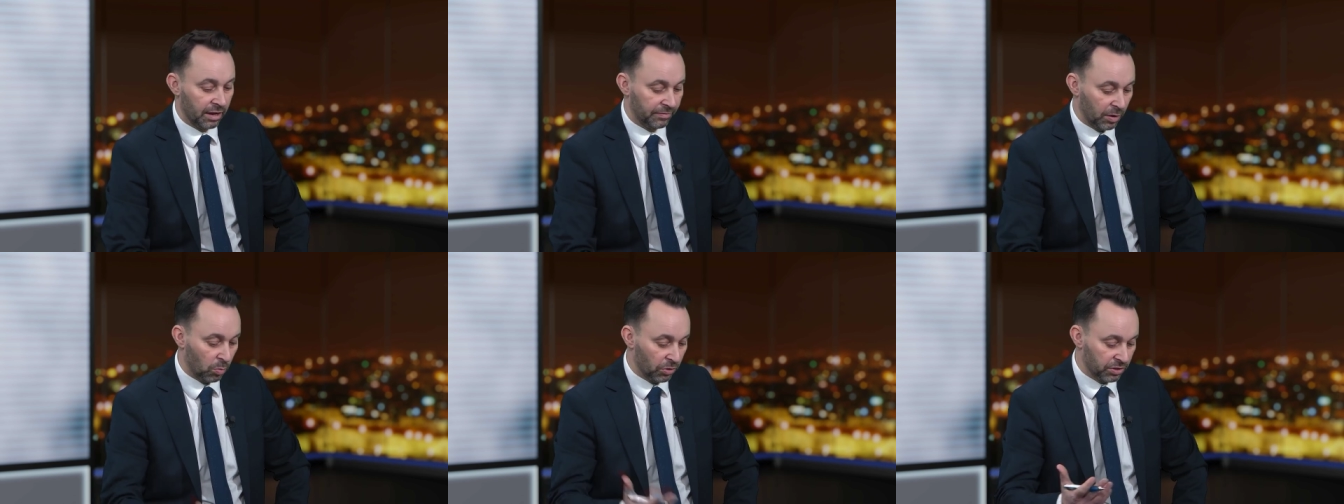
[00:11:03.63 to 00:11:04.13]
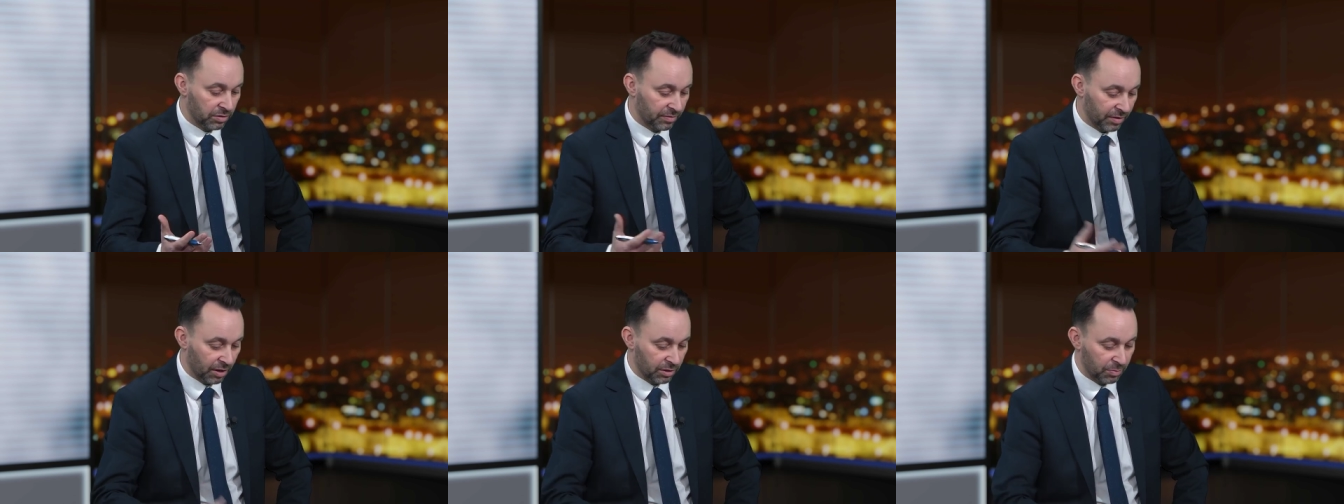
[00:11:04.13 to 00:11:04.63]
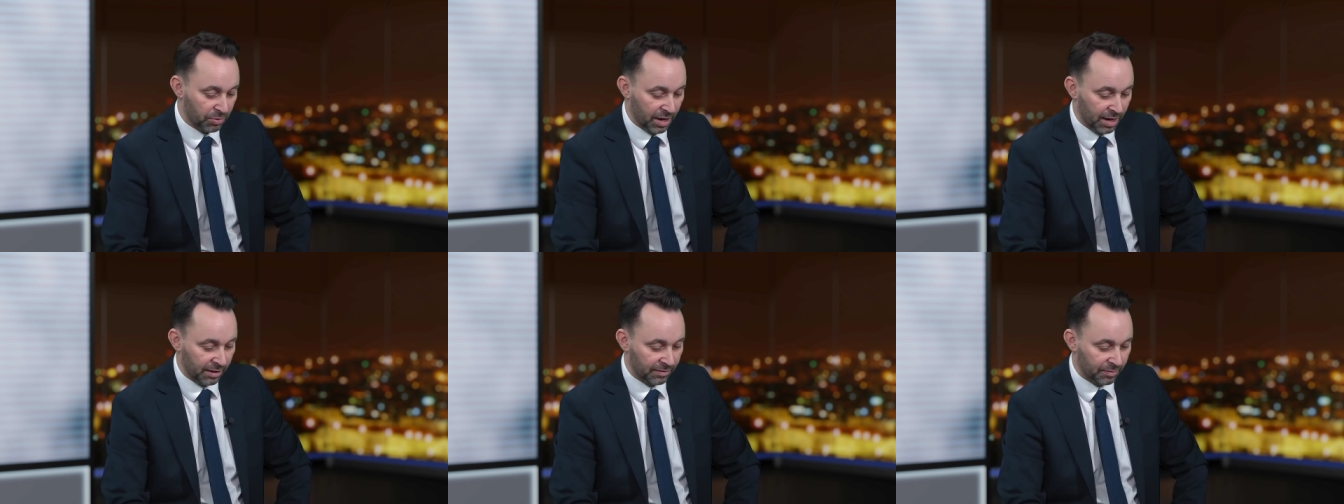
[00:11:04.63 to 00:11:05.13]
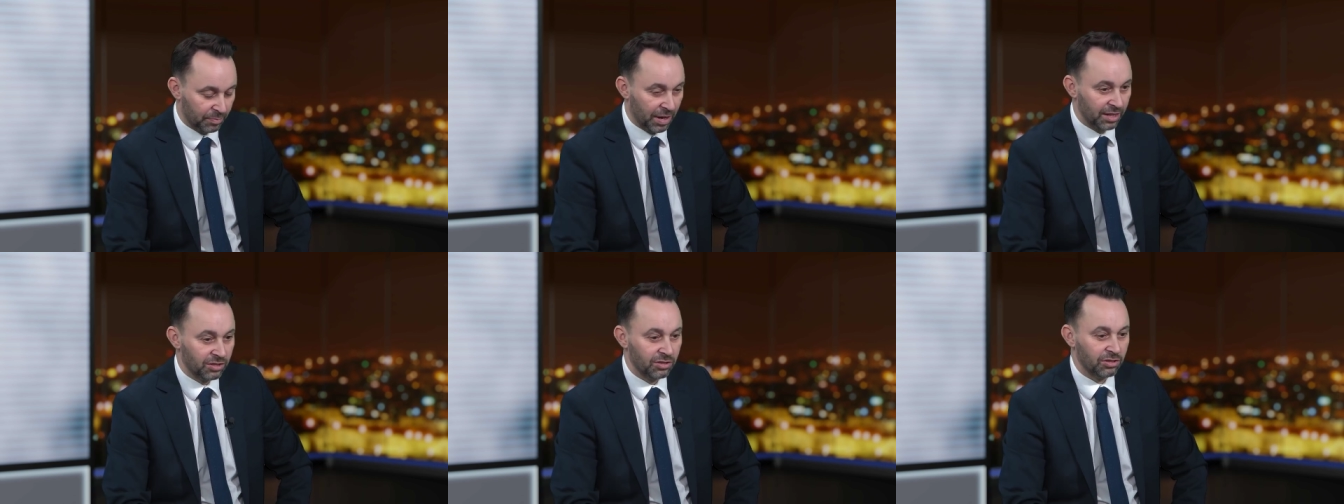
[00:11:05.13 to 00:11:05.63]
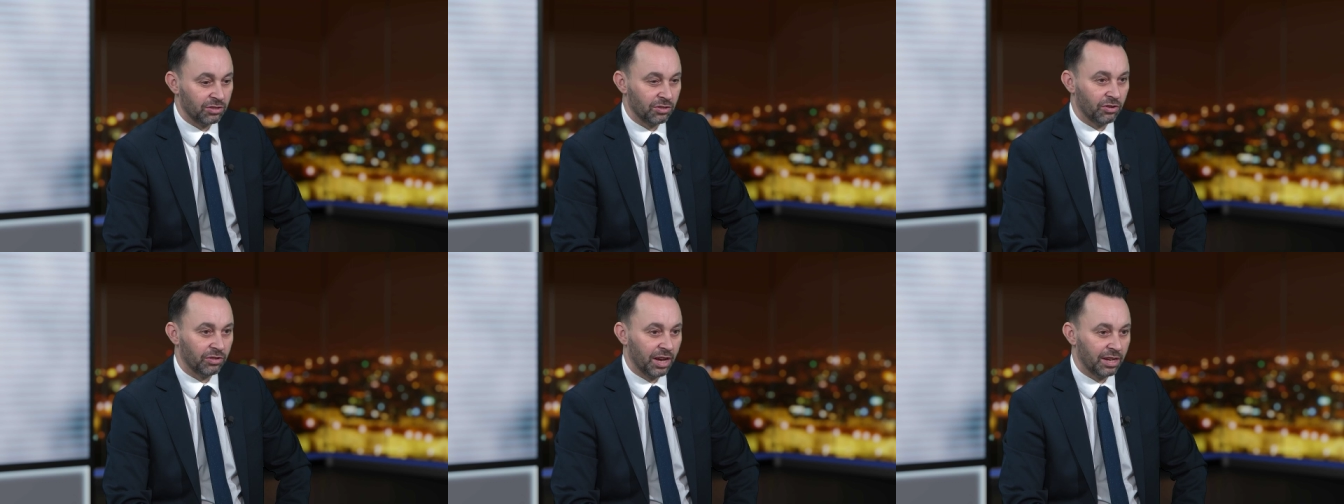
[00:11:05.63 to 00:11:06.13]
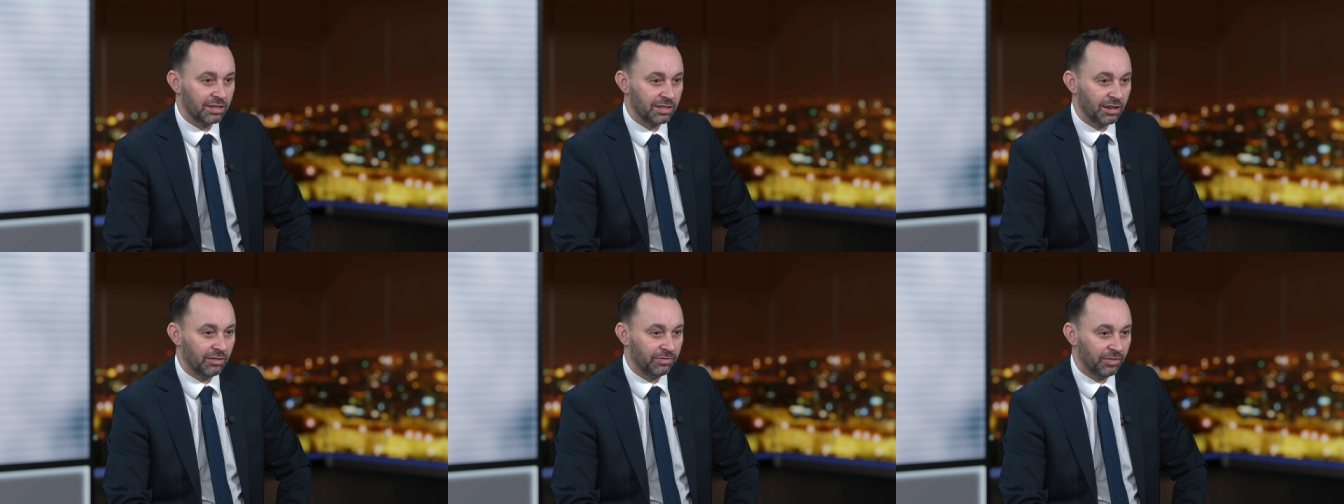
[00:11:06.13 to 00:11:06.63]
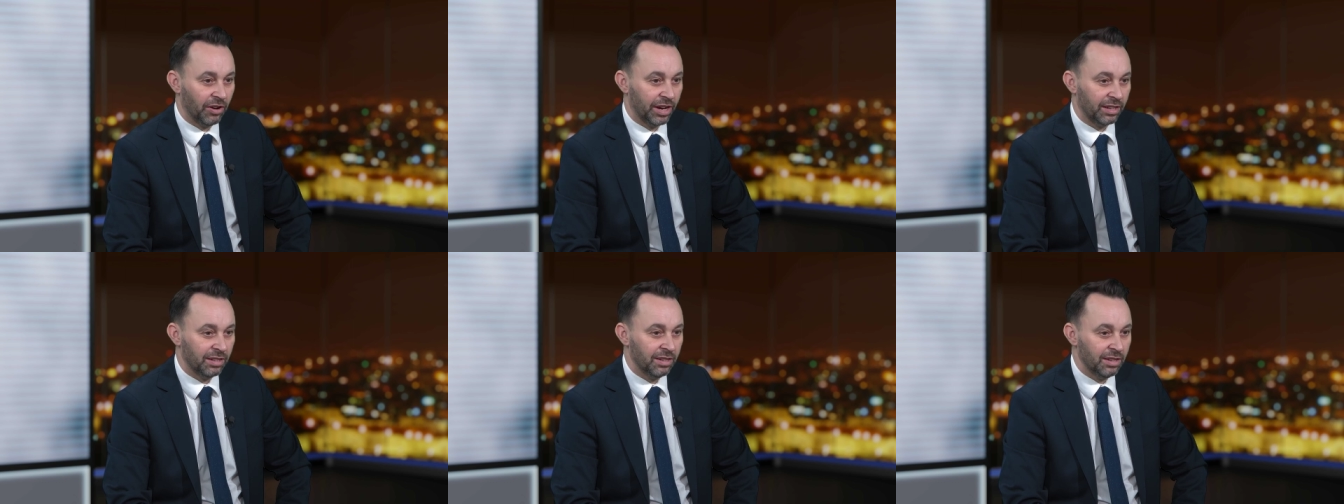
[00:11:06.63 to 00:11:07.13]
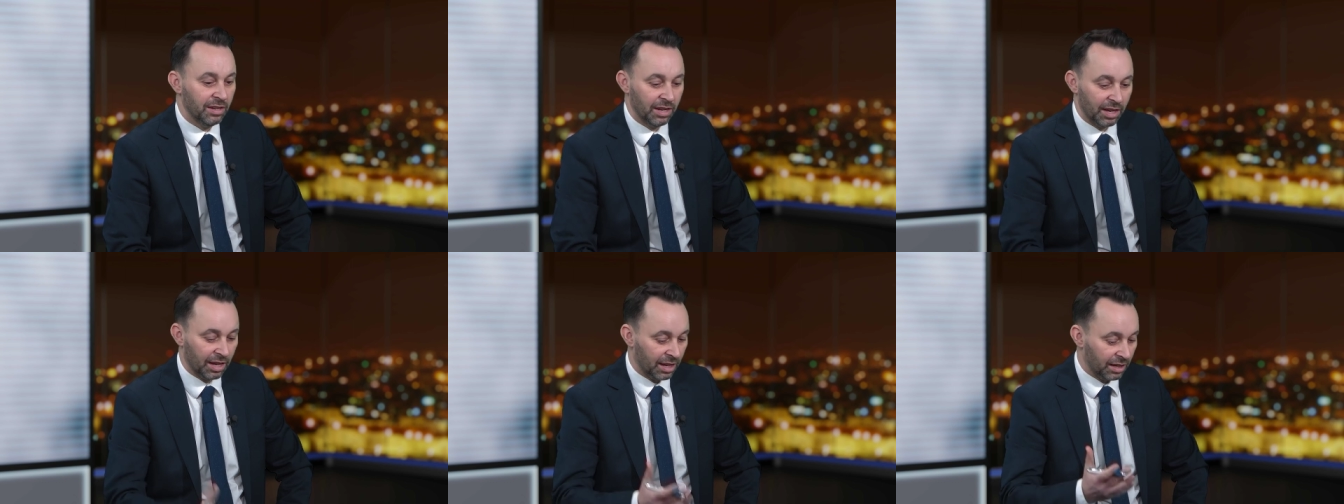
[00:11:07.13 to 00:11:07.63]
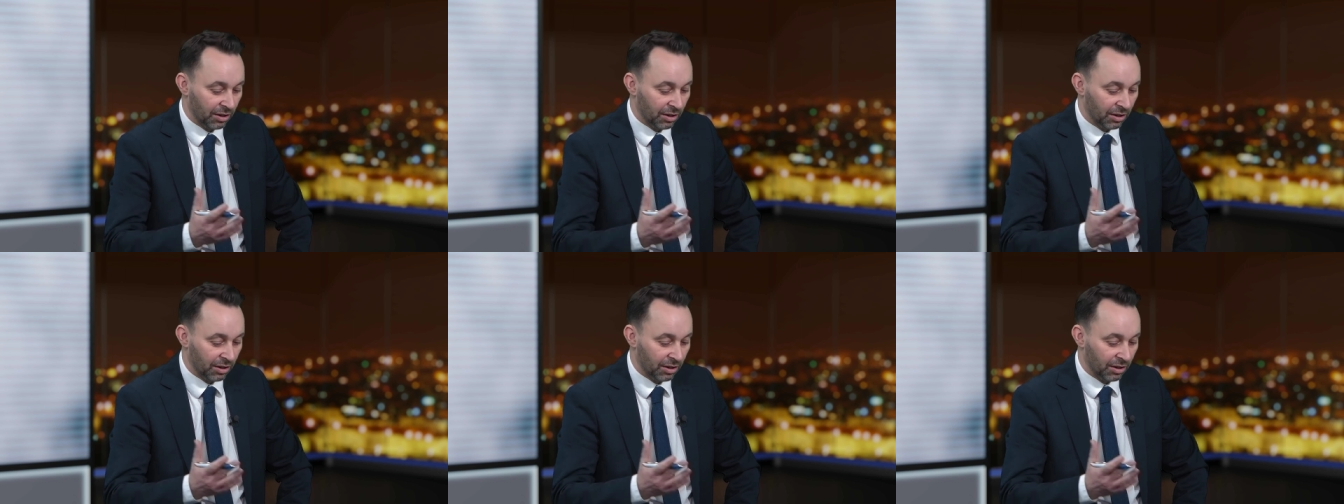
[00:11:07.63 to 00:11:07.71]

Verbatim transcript: if it wasn't for those brave passengers on that uh, flight, yeah.